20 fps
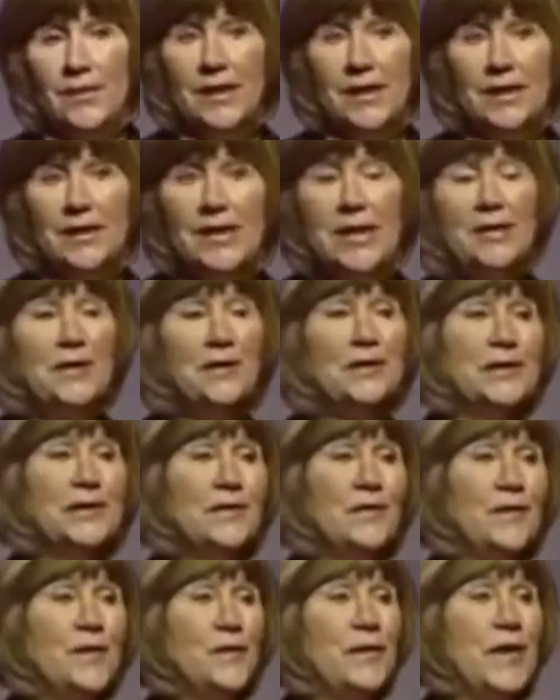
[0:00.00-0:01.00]
Now, those
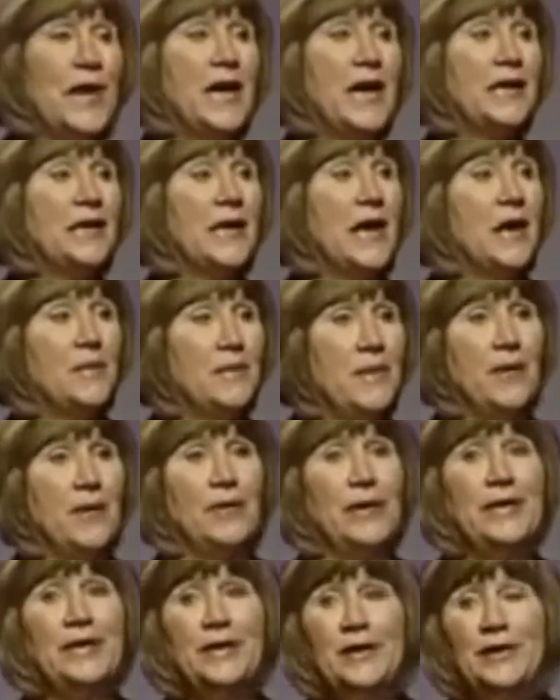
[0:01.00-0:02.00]
of you that are
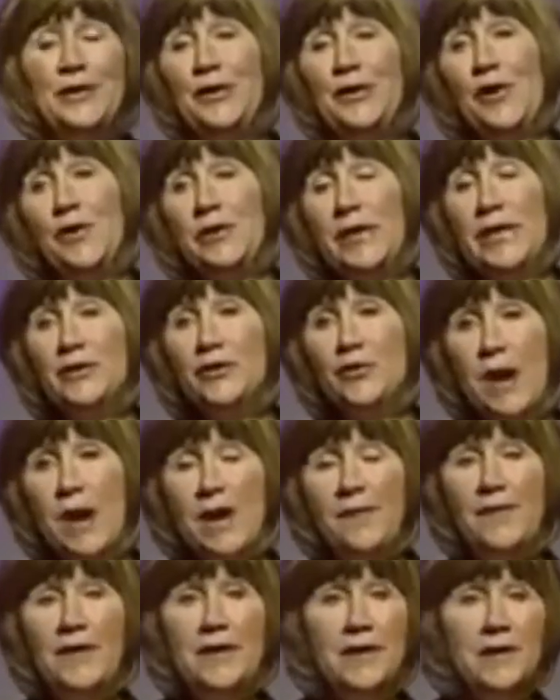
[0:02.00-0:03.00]
married know that
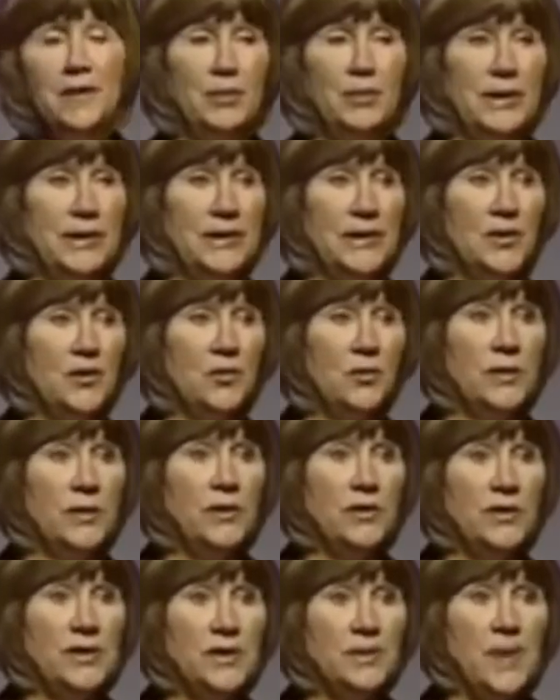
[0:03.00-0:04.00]
driving in a blizzard with
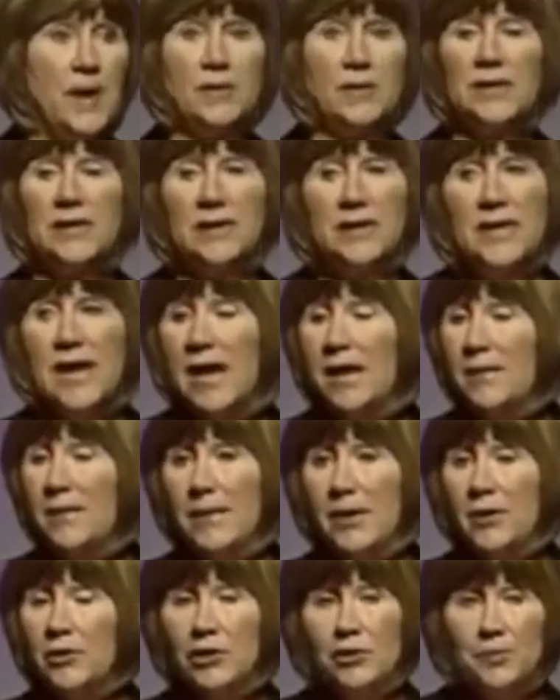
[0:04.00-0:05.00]
your spouse is not a
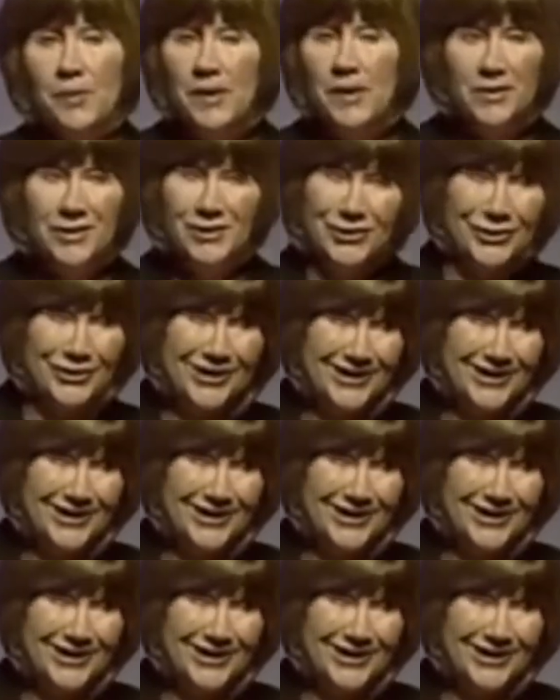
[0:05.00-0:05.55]
marriage builder.